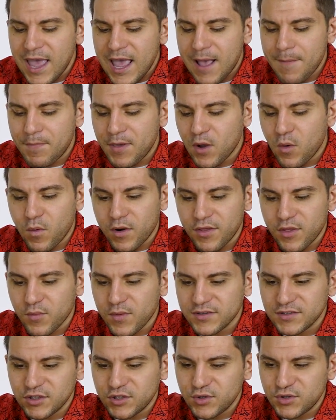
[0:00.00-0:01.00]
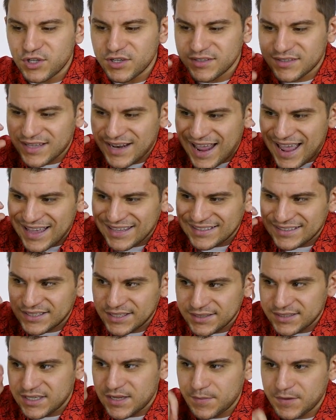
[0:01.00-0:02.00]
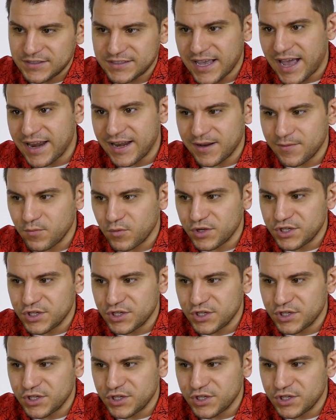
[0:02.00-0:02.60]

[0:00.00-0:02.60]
and pick one of the resolutions that has 60 beside it,